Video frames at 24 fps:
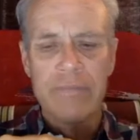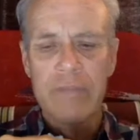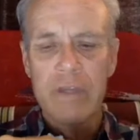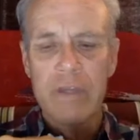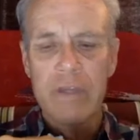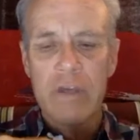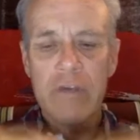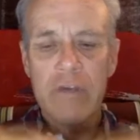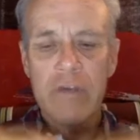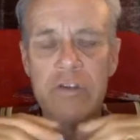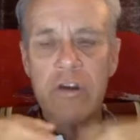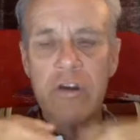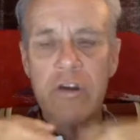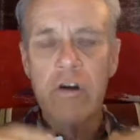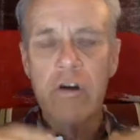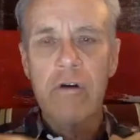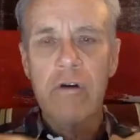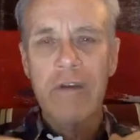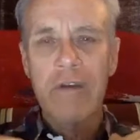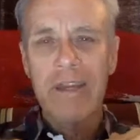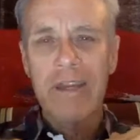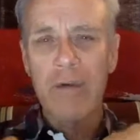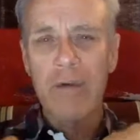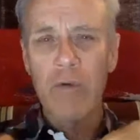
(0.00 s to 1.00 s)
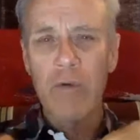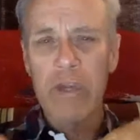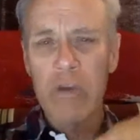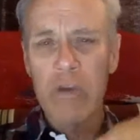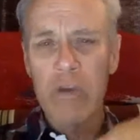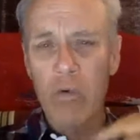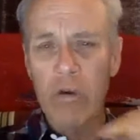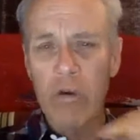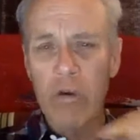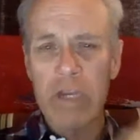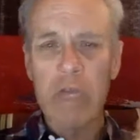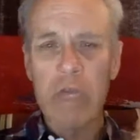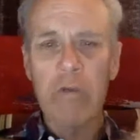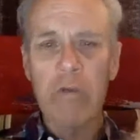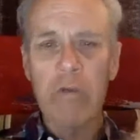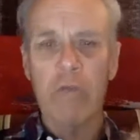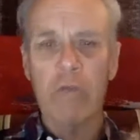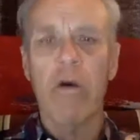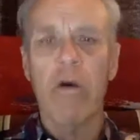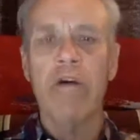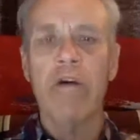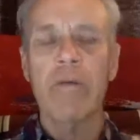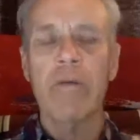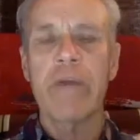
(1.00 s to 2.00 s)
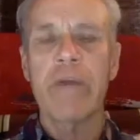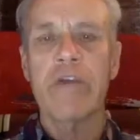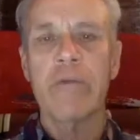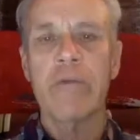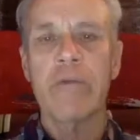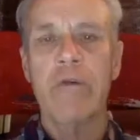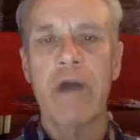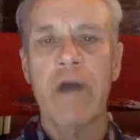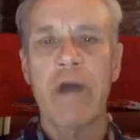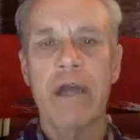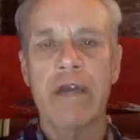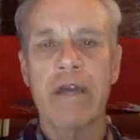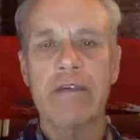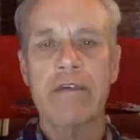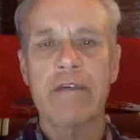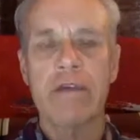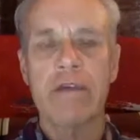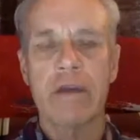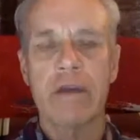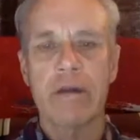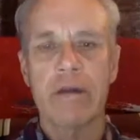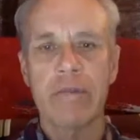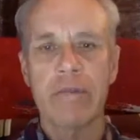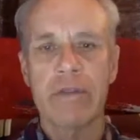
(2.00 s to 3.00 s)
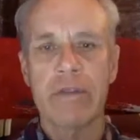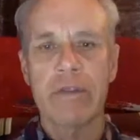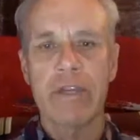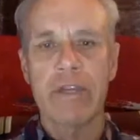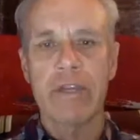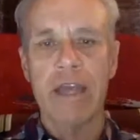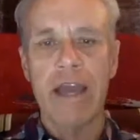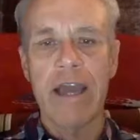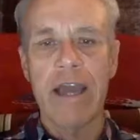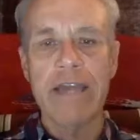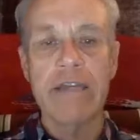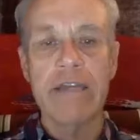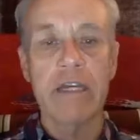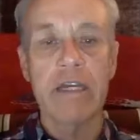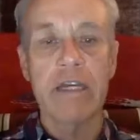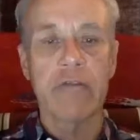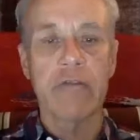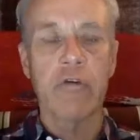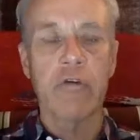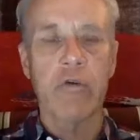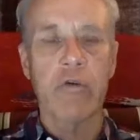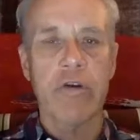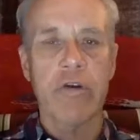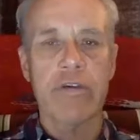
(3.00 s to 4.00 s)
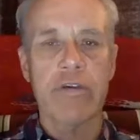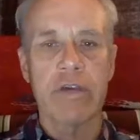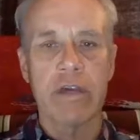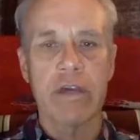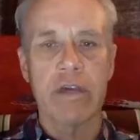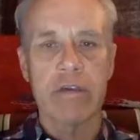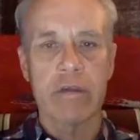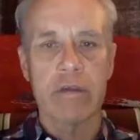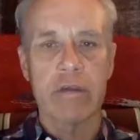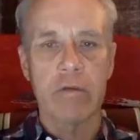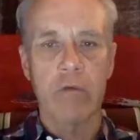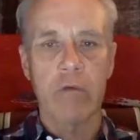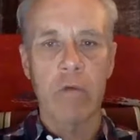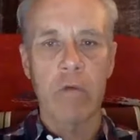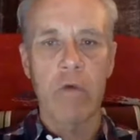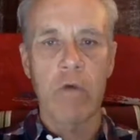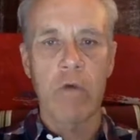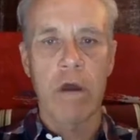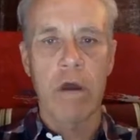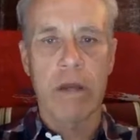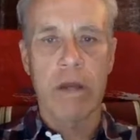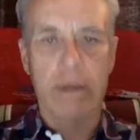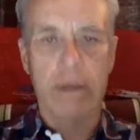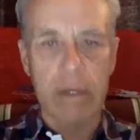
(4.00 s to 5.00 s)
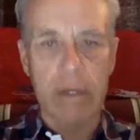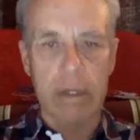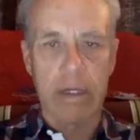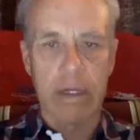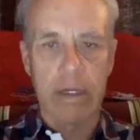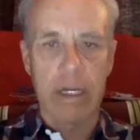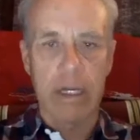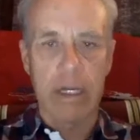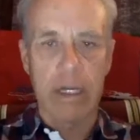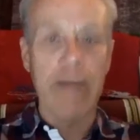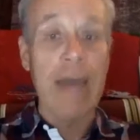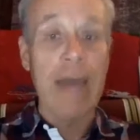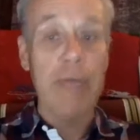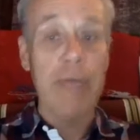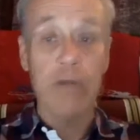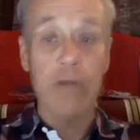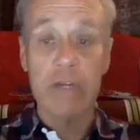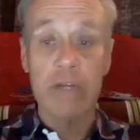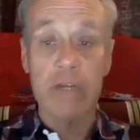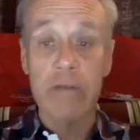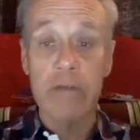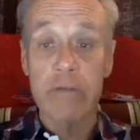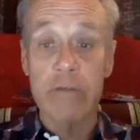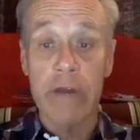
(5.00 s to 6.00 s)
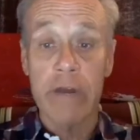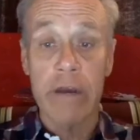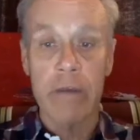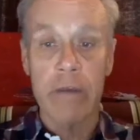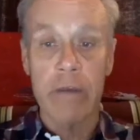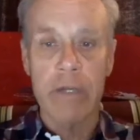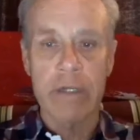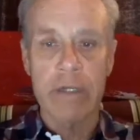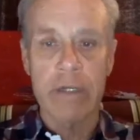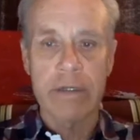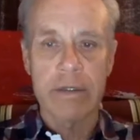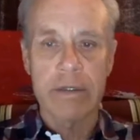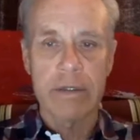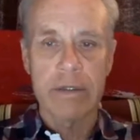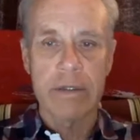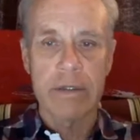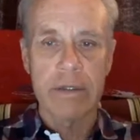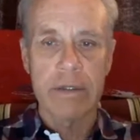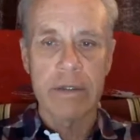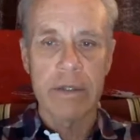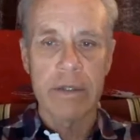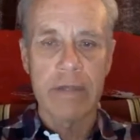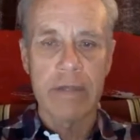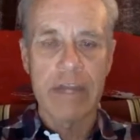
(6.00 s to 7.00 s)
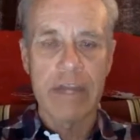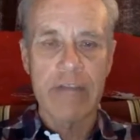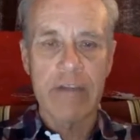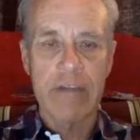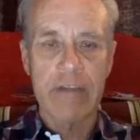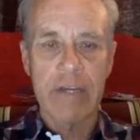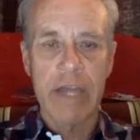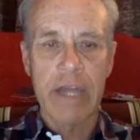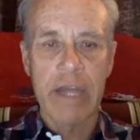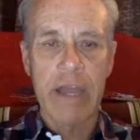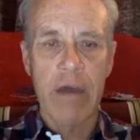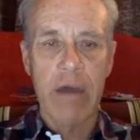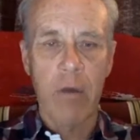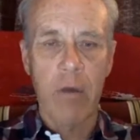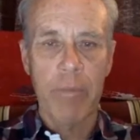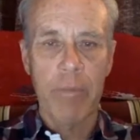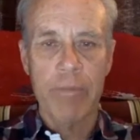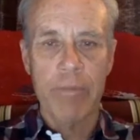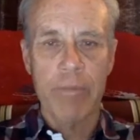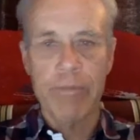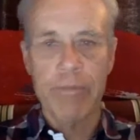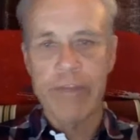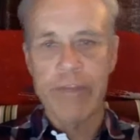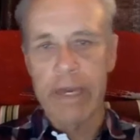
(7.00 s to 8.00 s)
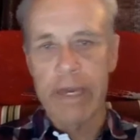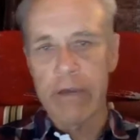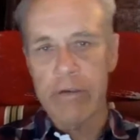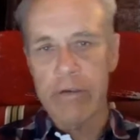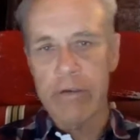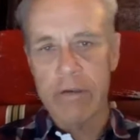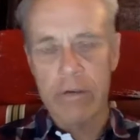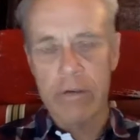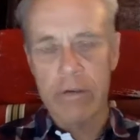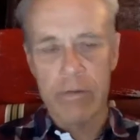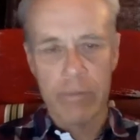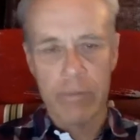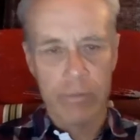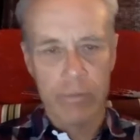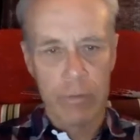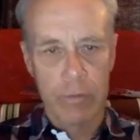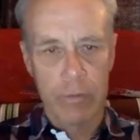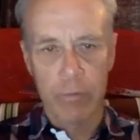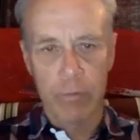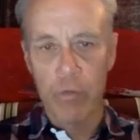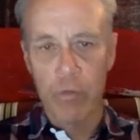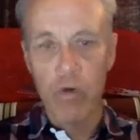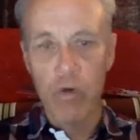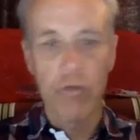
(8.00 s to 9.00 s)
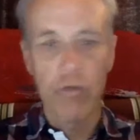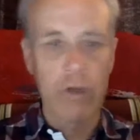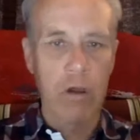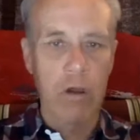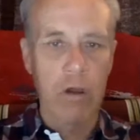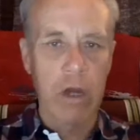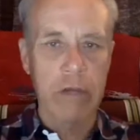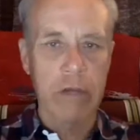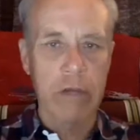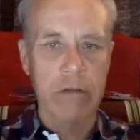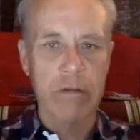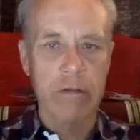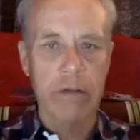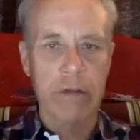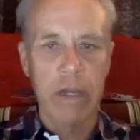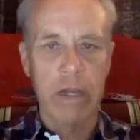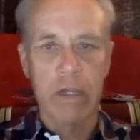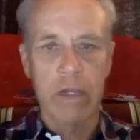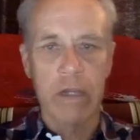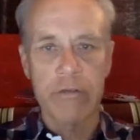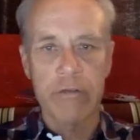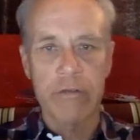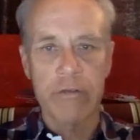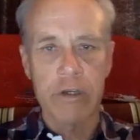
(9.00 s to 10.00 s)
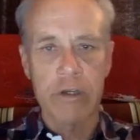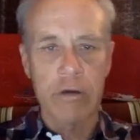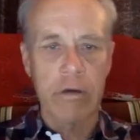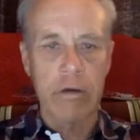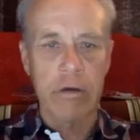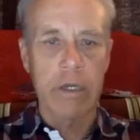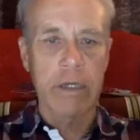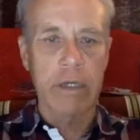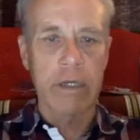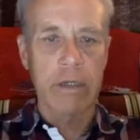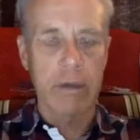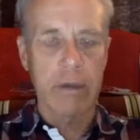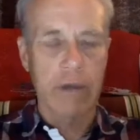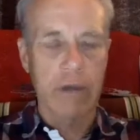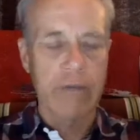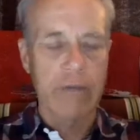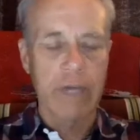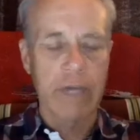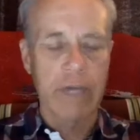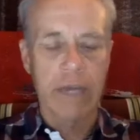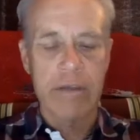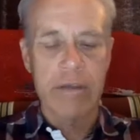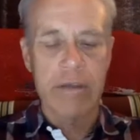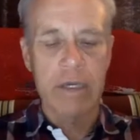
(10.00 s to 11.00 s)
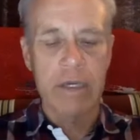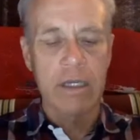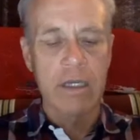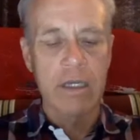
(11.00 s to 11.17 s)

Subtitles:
So when you're working with water-based products, the idea, of course, is we want an evaporative environment. That's going to help things move along the trail of curing and off-gassing.